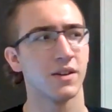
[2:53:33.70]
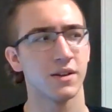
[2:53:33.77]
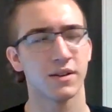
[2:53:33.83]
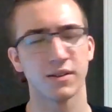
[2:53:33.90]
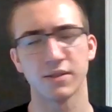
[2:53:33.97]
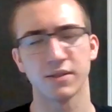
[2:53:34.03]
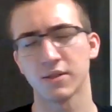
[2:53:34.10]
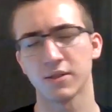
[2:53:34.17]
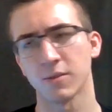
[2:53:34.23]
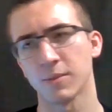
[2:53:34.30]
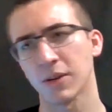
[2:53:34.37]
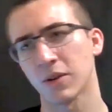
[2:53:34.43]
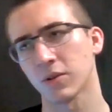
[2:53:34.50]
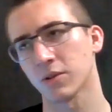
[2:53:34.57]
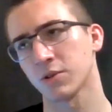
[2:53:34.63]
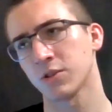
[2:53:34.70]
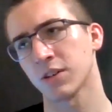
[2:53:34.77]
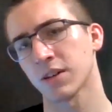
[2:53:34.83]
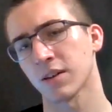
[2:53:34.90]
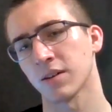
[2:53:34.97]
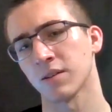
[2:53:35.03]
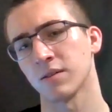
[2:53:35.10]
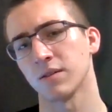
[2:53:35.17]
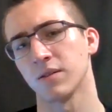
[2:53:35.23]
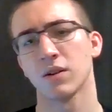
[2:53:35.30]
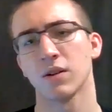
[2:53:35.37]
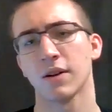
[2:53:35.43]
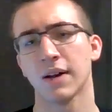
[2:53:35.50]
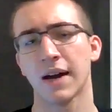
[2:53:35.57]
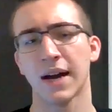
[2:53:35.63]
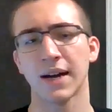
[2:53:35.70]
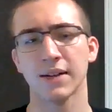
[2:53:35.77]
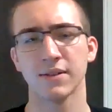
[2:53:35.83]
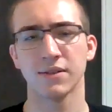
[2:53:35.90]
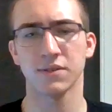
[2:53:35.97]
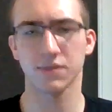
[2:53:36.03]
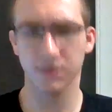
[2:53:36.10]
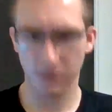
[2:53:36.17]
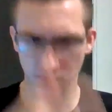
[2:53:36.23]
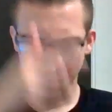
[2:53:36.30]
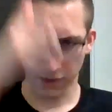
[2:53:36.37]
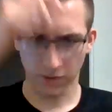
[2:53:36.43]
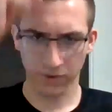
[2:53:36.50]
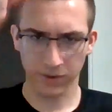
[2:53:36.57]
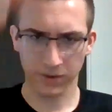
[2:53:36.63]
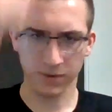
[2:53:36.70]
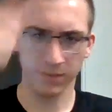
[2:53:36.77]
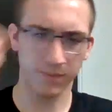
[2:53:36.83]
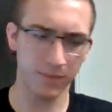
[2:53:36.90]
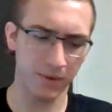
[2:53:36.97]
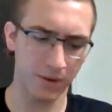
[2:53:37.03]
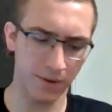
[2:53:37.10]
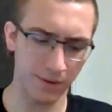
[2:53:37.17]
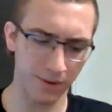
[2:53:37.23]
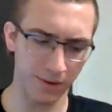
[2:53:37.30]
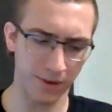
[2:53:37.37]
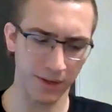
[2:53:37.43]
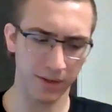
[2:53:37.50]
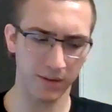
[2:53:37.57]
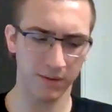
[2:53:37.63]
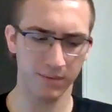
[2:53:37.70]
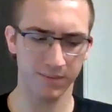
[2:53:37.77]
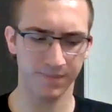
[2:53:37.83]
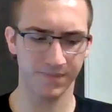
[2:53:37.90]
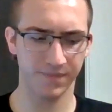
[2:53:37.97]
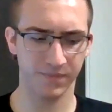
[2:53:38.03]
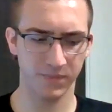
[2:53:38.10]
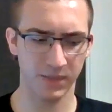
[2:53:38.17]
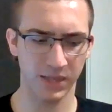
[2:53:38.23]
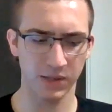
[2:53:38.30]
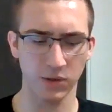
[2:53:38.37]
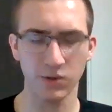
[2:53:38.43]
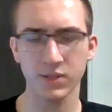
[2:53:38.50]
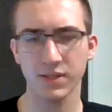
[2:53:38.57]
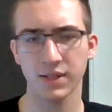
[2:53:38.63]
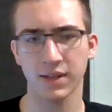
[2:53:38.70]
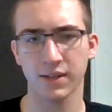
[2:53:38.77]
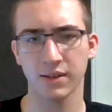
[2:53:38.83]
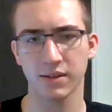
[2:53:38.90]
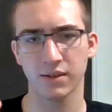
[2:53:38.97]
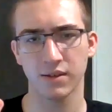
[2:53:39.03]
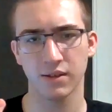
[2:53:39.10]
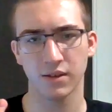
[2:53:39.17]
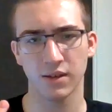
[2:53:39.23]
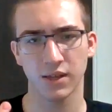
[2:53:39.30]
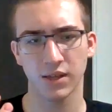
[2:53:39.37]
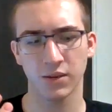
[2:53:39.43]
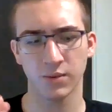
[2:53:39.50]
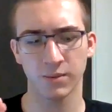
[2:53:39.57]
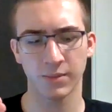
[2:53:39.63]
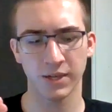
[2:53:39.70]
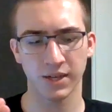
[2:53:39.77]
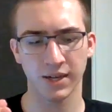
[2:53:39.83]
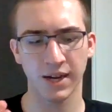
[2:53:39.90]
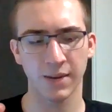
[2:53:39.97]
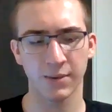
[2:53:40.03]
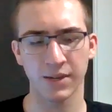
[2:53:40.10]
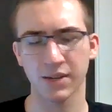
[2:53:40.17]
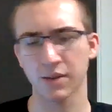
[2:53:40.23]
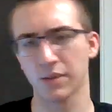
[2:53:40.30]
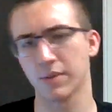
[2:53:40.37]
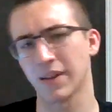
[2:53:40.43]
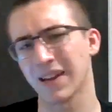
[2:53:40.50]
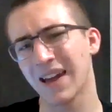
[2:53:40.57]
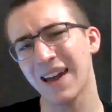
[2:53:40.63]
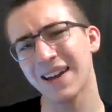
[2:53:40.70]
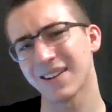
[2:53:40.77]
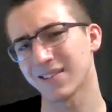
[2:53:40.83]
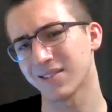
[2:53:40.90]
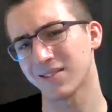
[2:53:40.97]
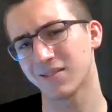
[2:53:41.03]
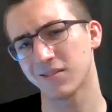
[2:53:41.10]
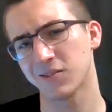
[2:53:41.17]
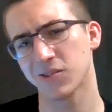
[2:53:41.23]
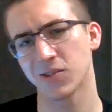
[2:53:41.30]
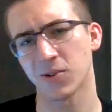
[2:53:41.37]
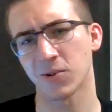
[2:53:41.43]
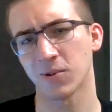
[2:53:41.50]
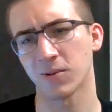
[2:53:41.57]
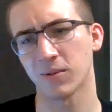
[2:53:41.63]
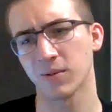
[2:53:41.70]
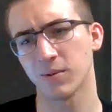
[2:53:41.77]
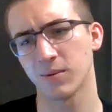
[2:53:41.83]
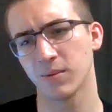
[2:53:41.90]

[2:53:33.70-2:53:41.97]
because Big Orange Chicken has all the like he looks like he would be a guy, but he can lay eggs. So